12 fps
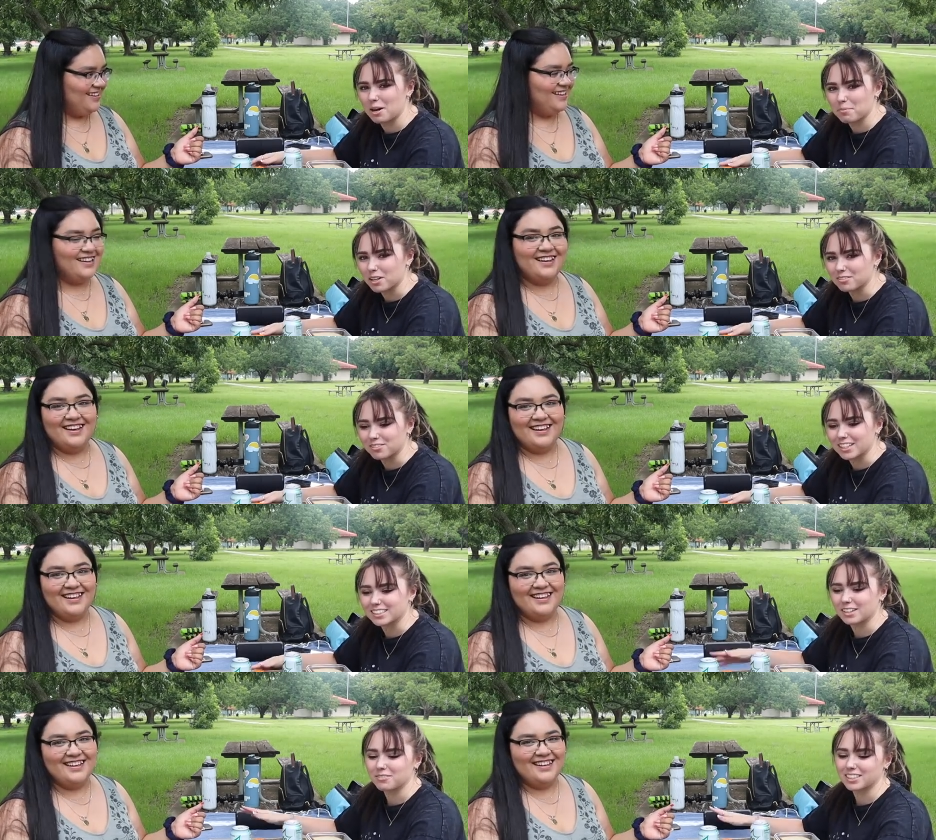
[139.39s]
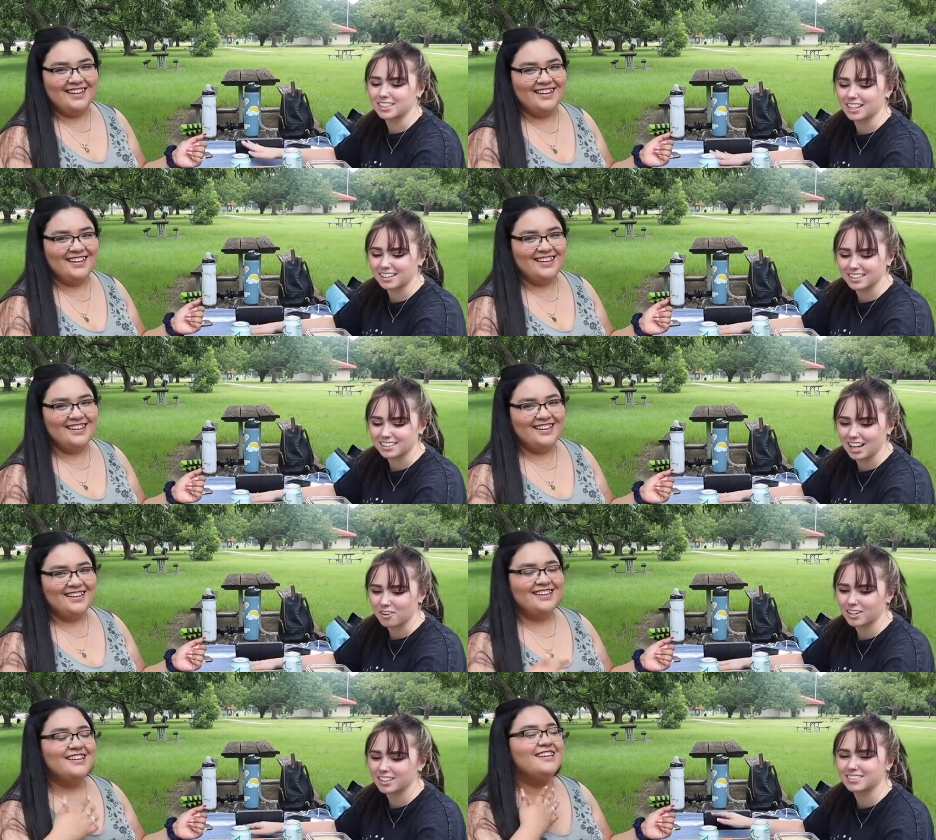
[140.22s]
Speaker 1: out perfect. And we set this
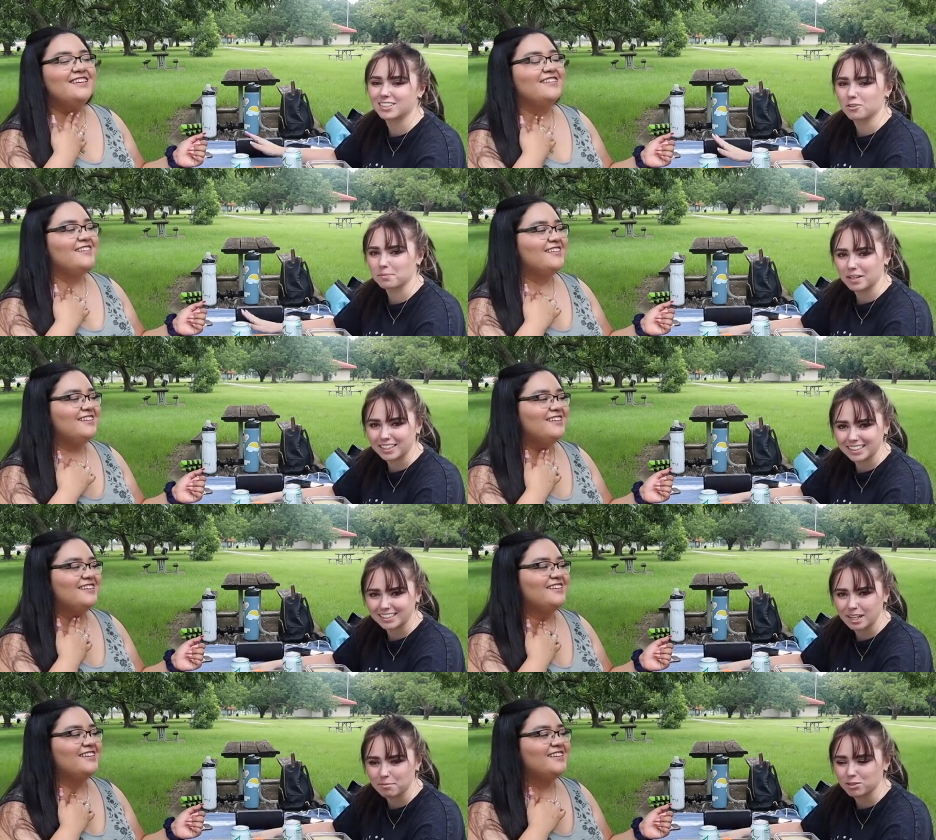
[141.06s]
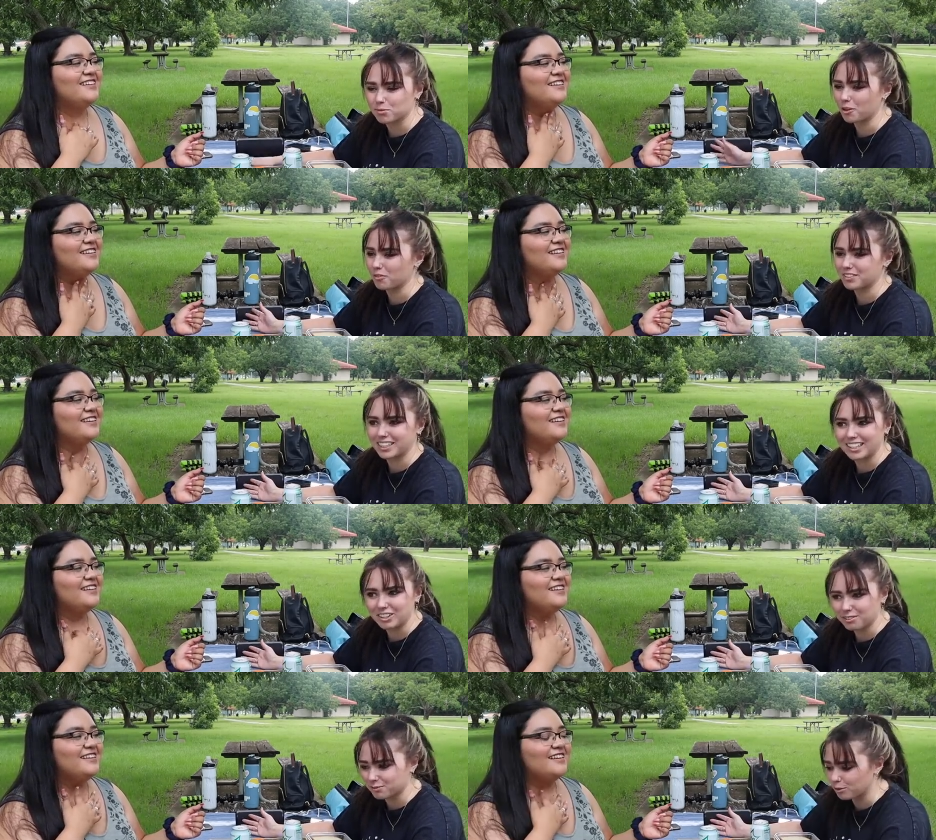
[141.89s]
out because there are picnic tables. We don't have
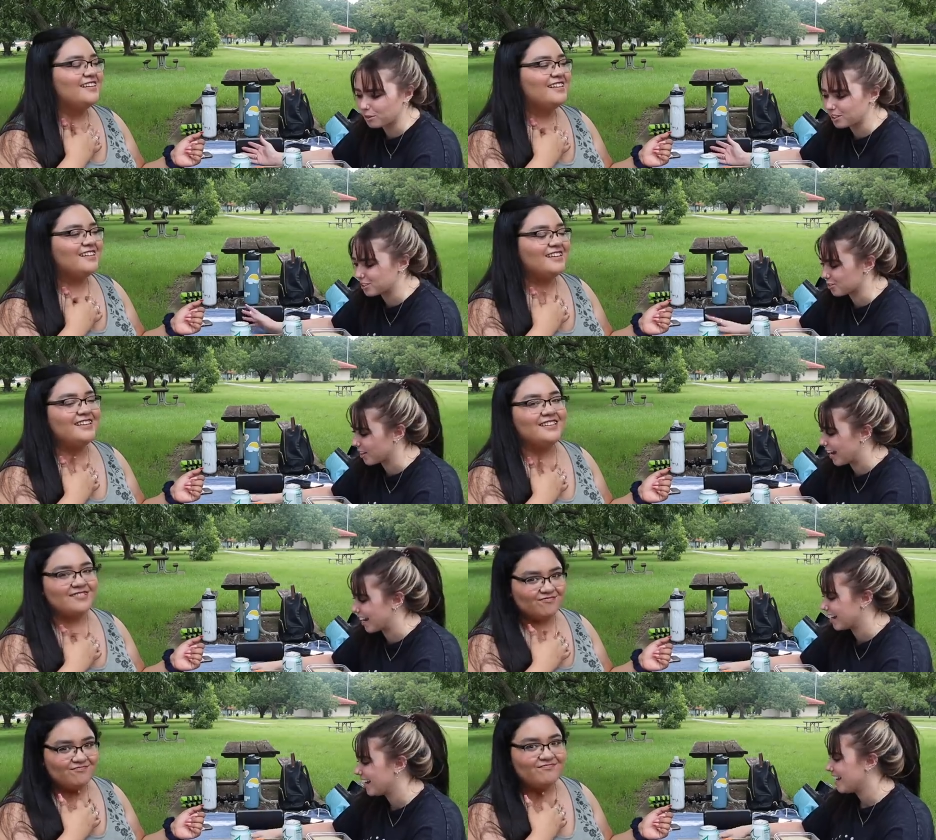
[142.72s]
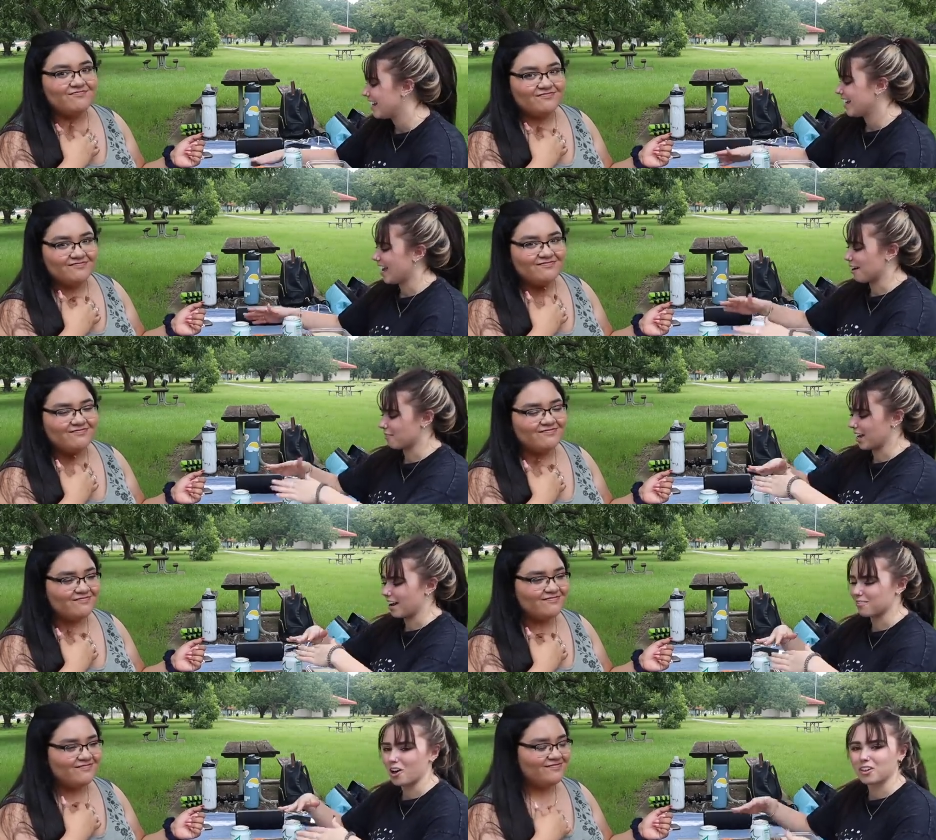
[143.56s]
to eat on the floor. It's great. And
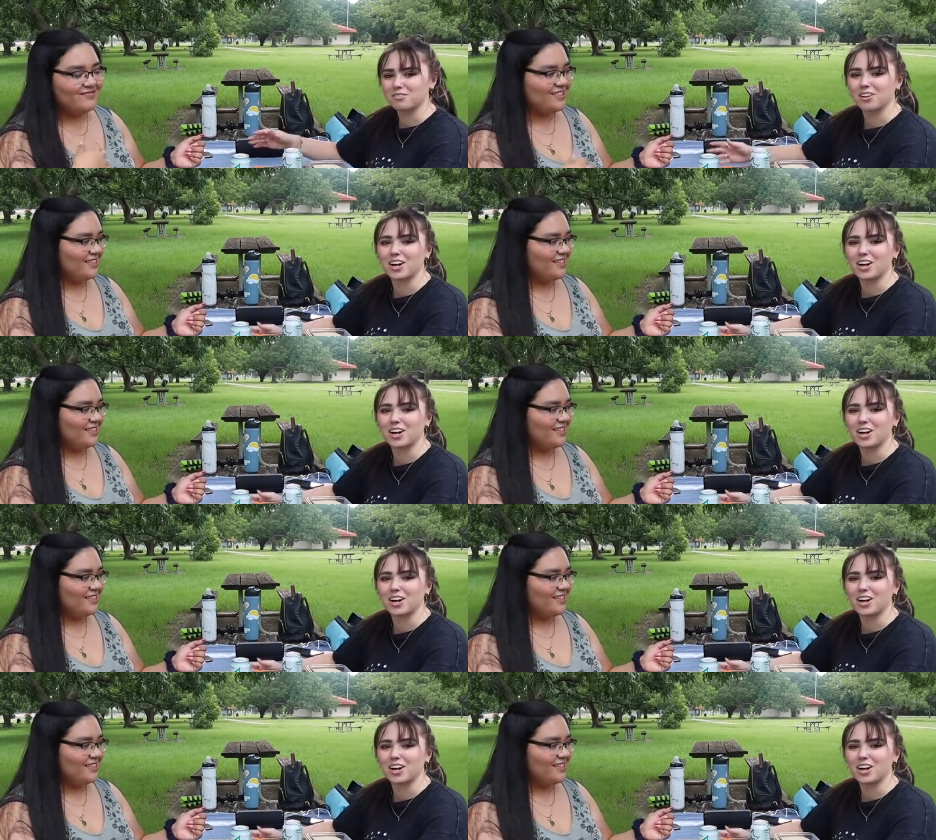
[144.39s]
we have all of